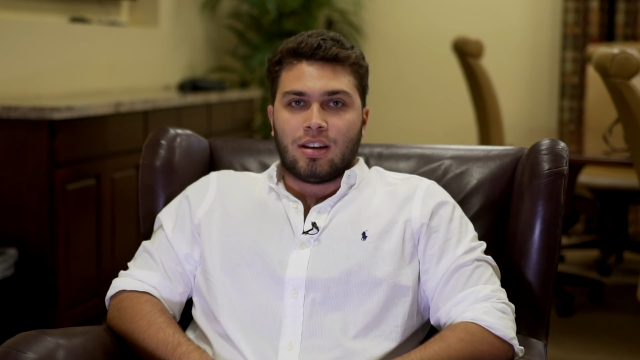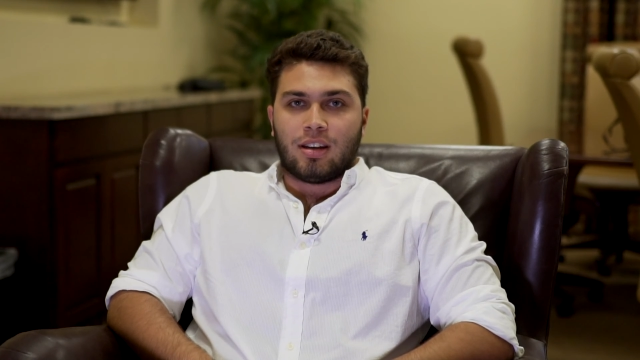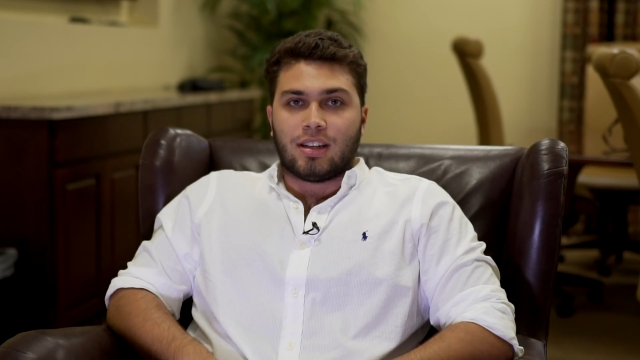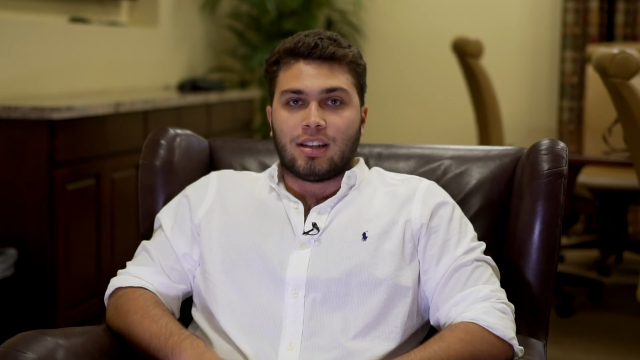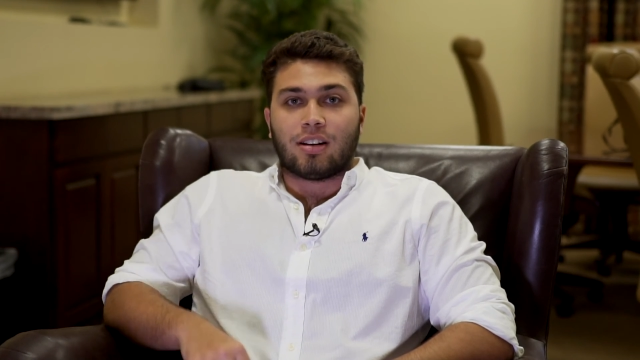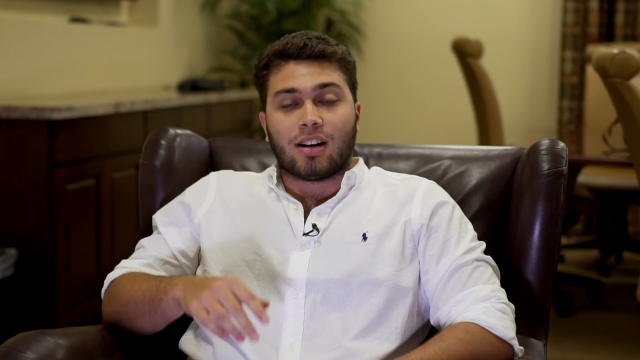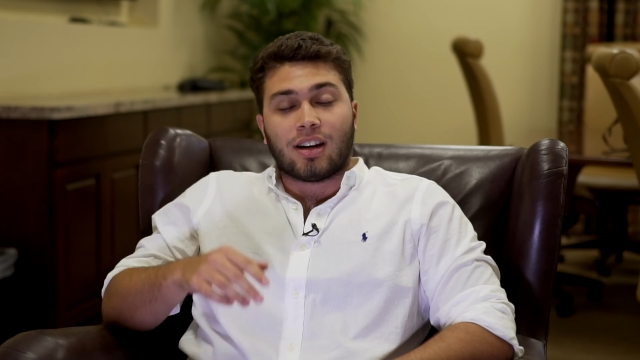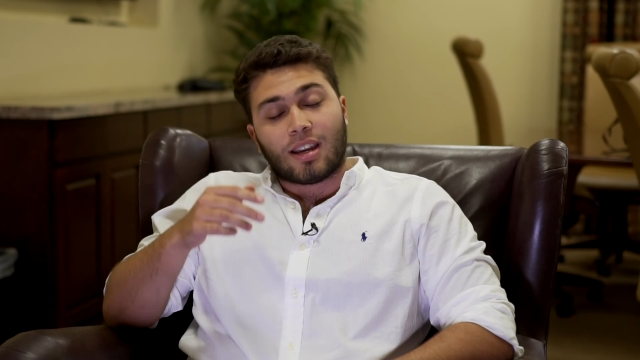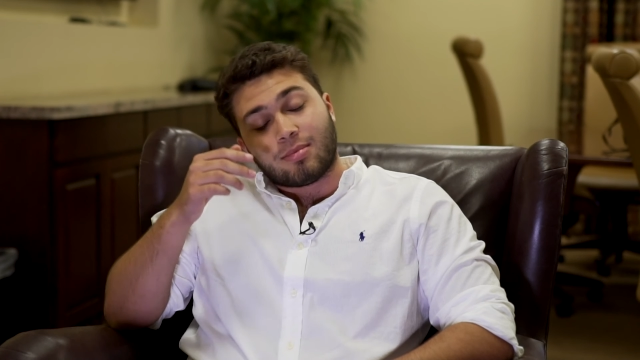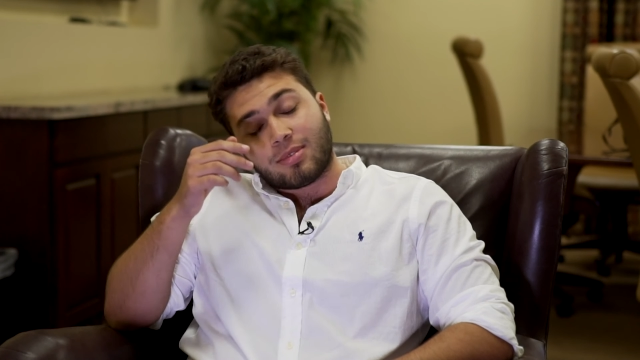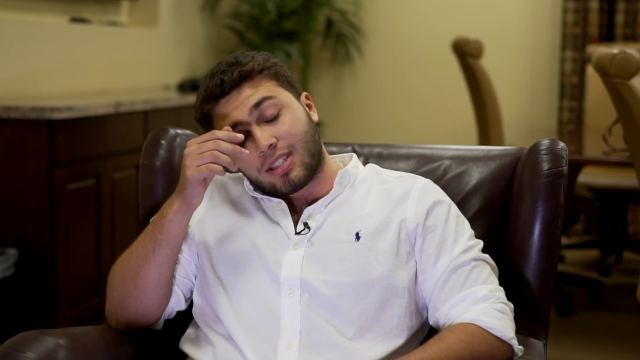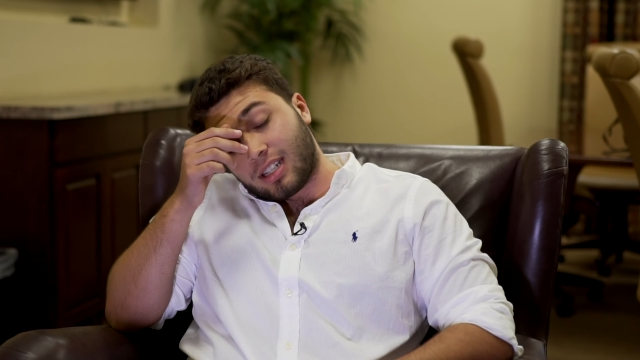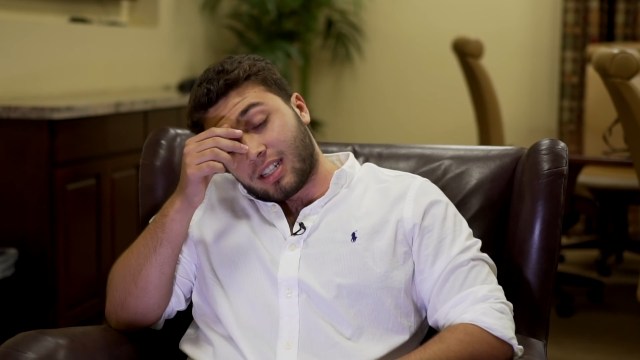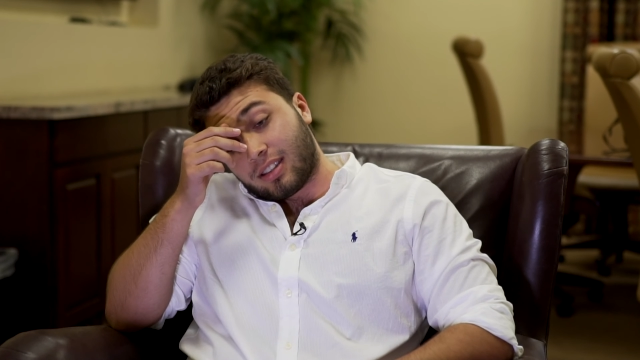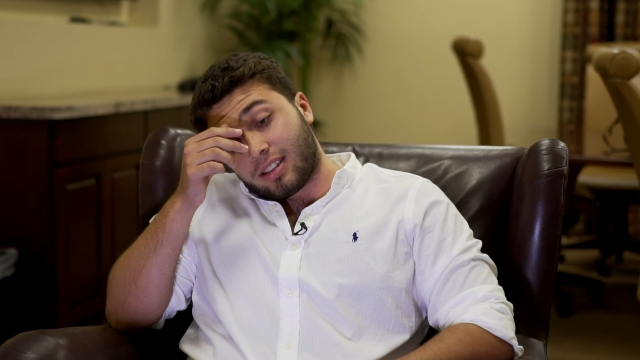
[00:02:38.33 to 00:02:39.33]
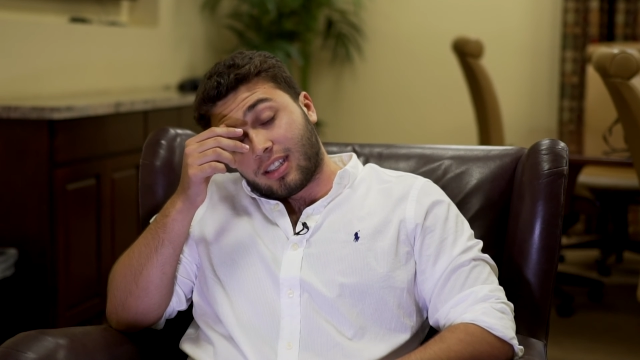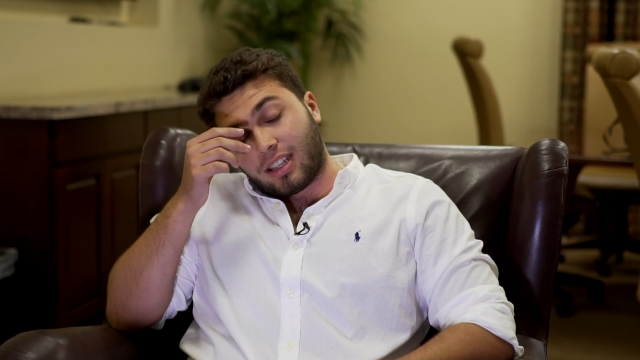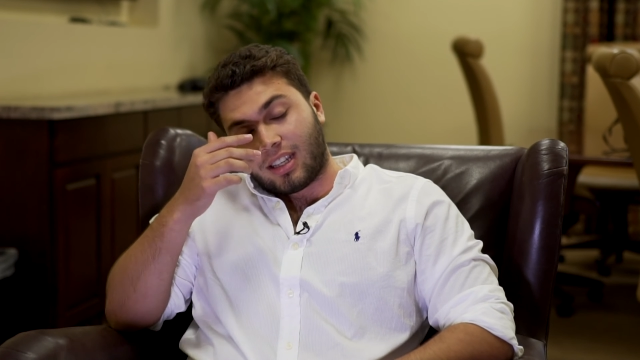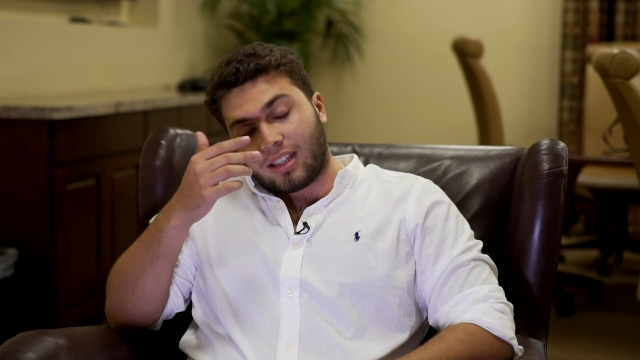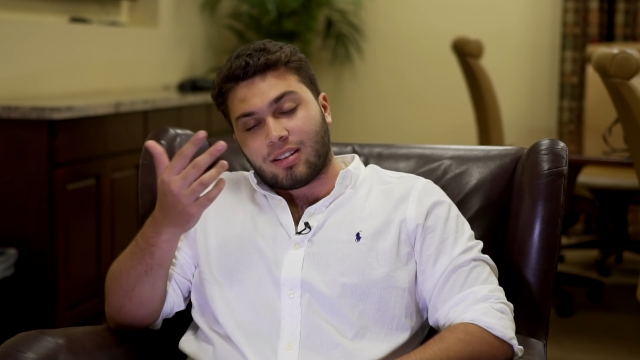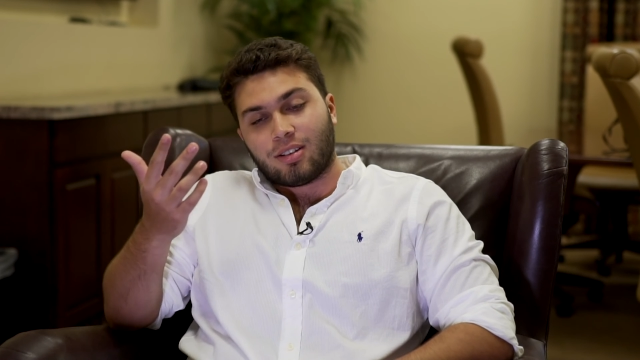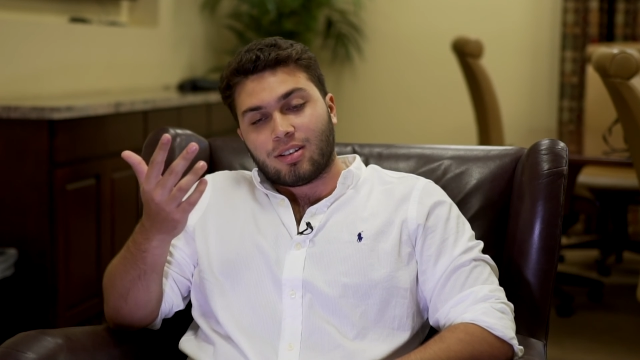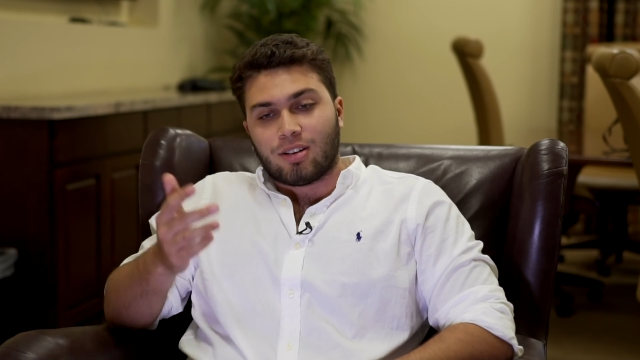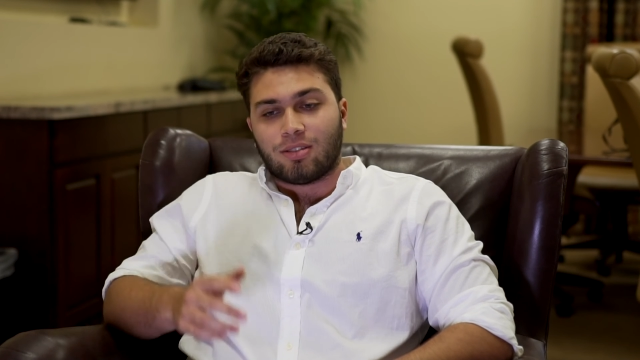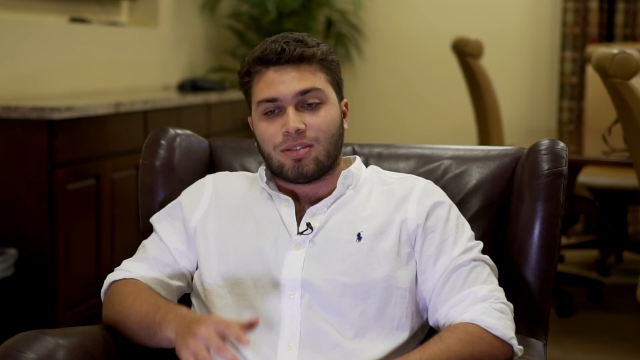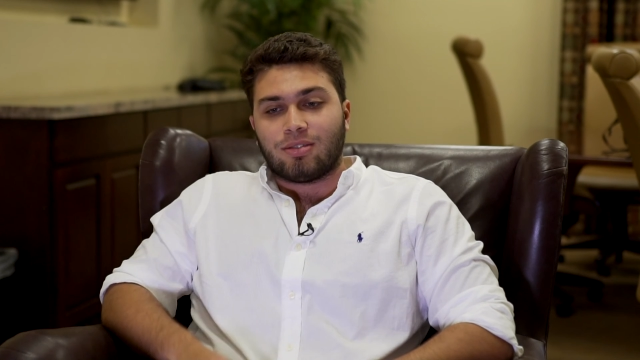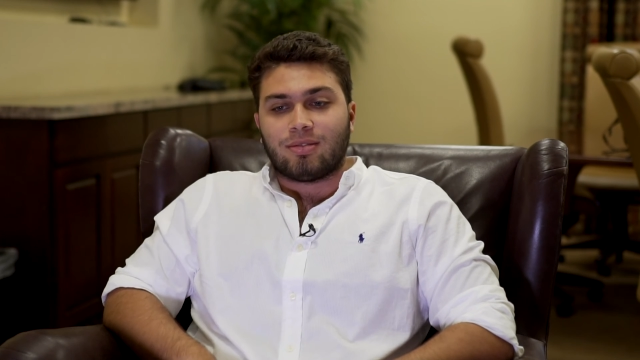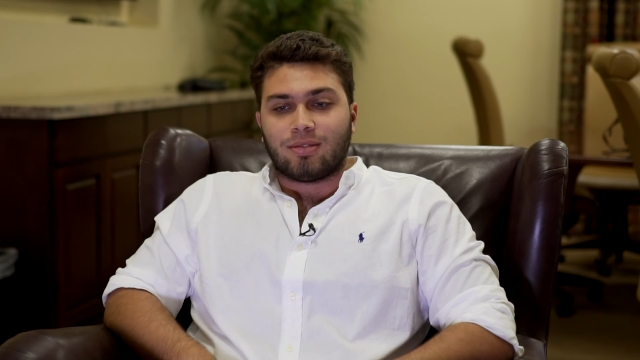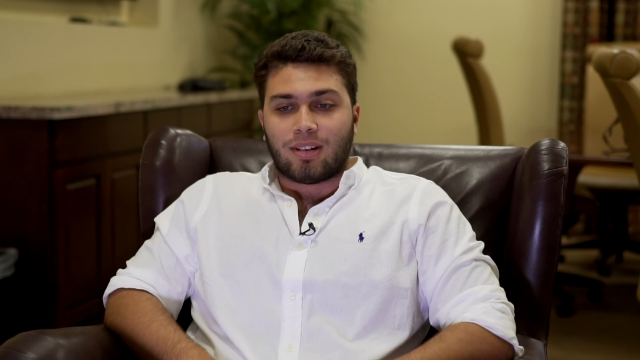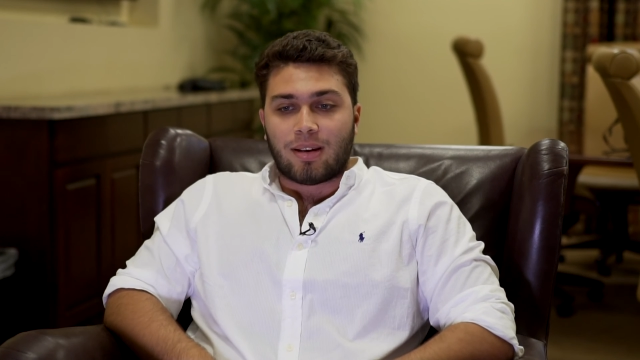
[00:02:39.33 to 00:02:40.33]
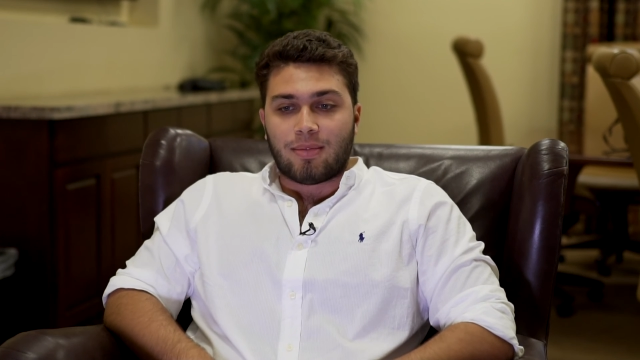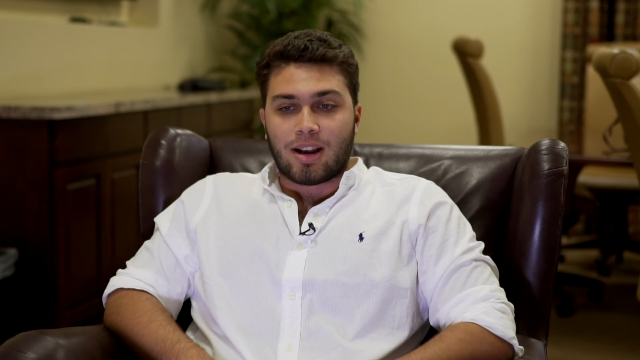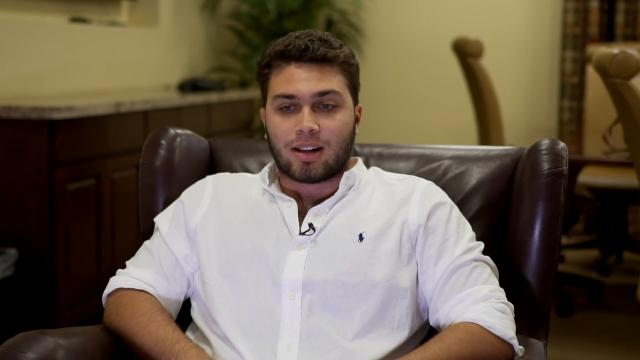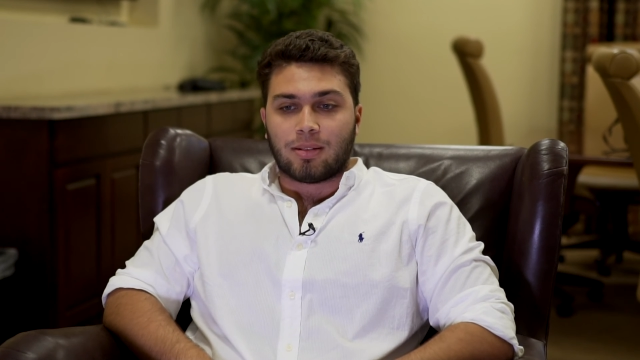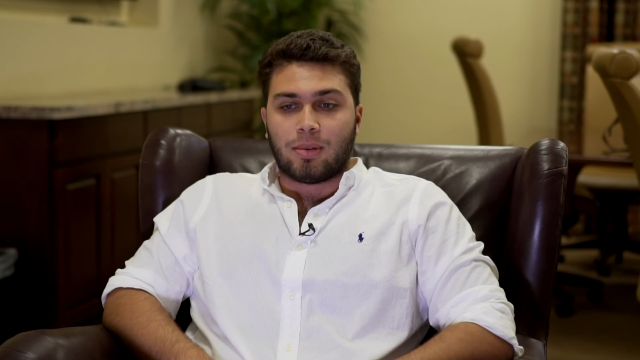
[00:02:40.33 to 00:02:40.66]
And here I am sitting thinking, I'm not